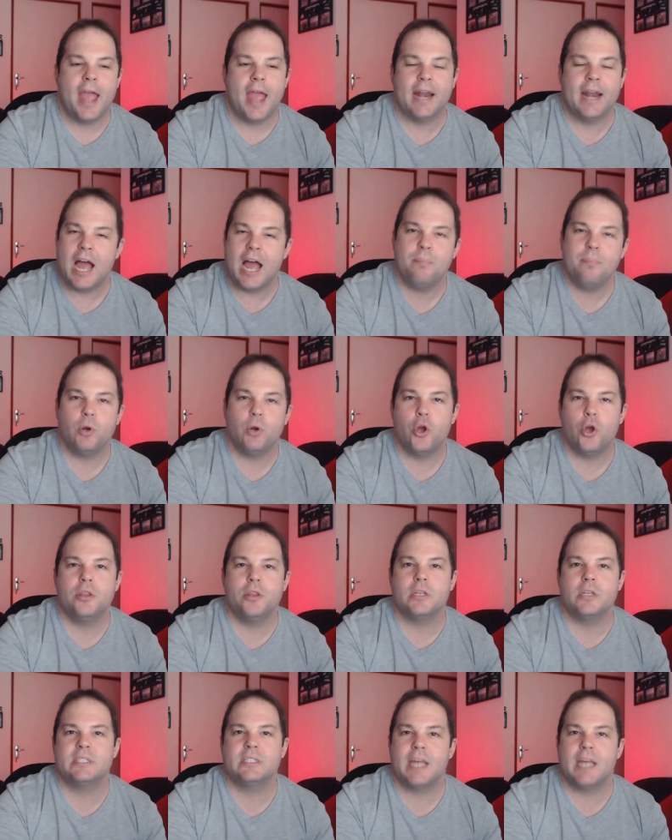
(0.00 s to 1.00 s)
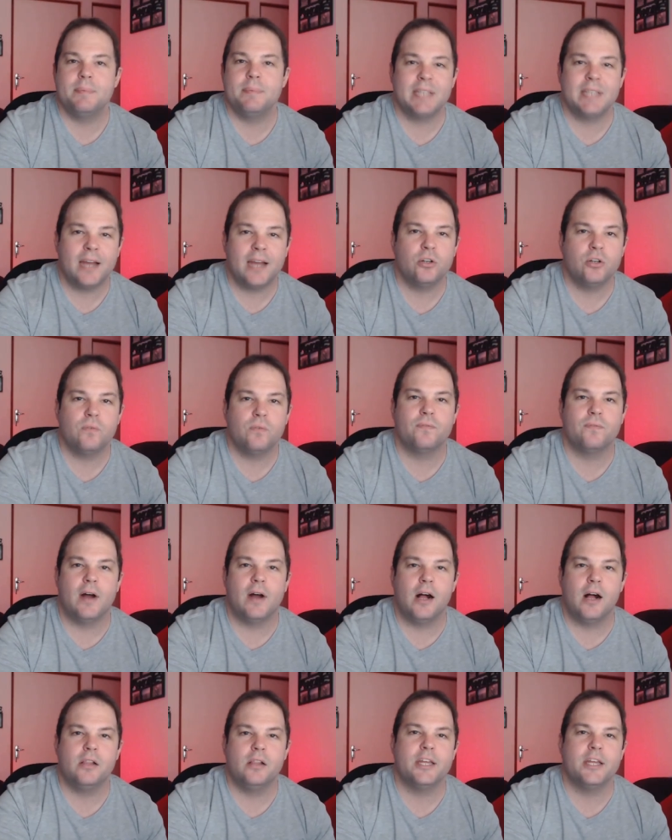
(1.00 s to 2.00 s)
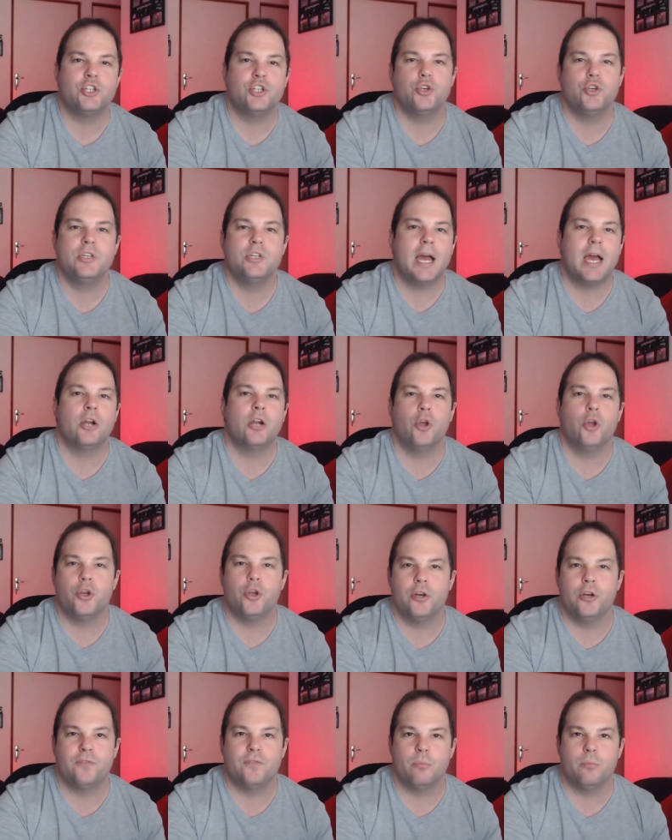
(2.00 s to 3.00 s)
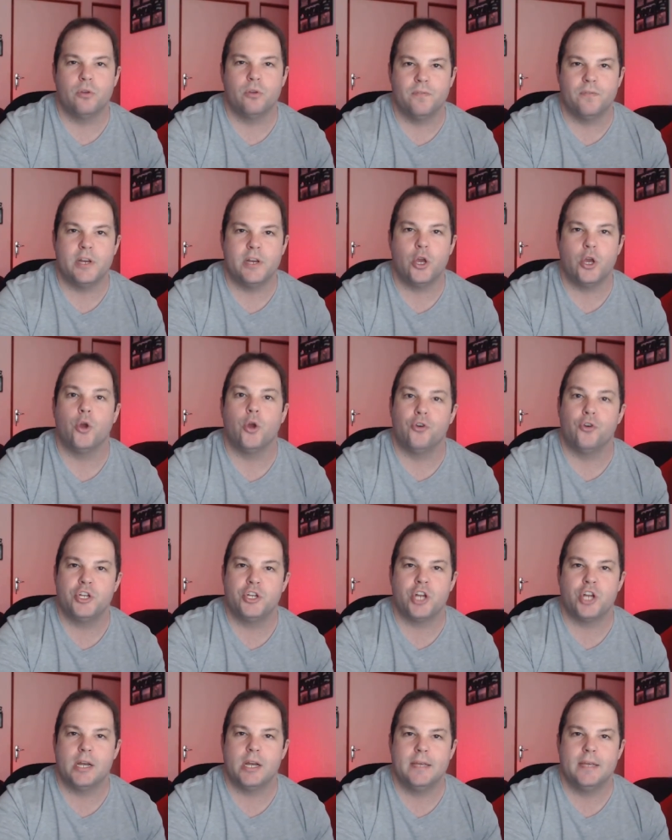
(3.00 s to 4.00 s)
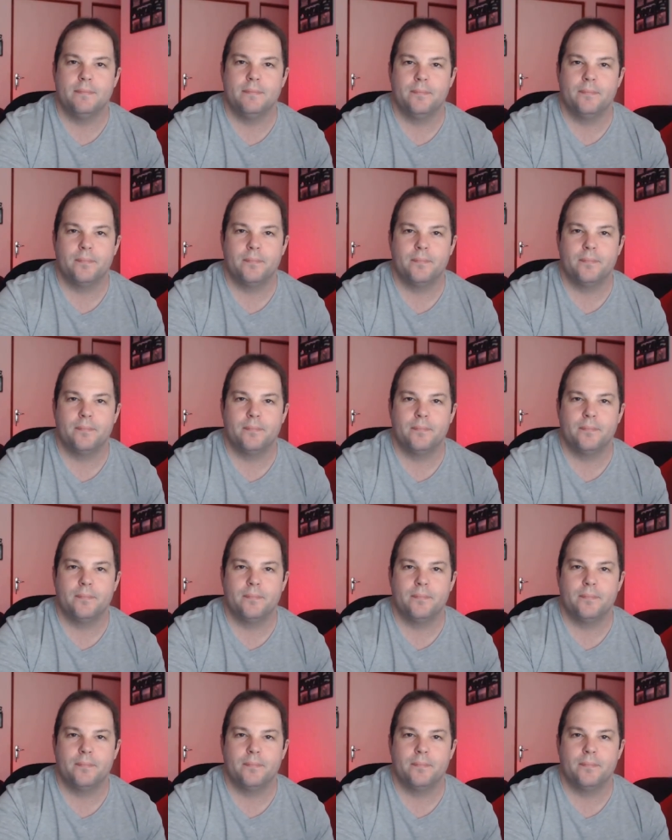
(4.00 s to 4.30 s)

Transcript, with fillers: and upload the subtitle file that you downloaded from your video originally.